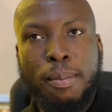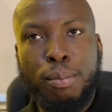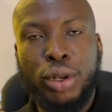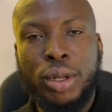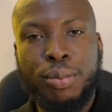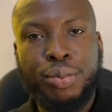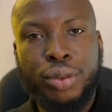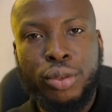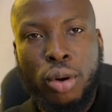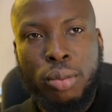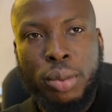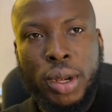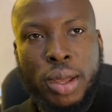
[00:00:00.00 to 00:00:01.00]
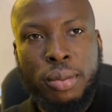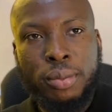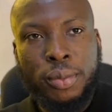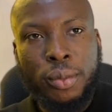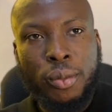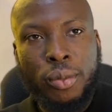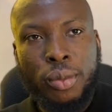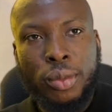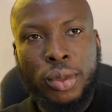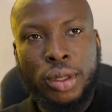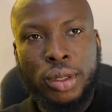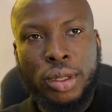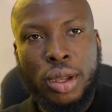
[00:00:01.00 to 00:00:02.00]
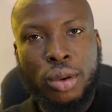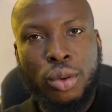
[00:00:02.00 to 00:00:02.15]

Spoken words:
But the problem that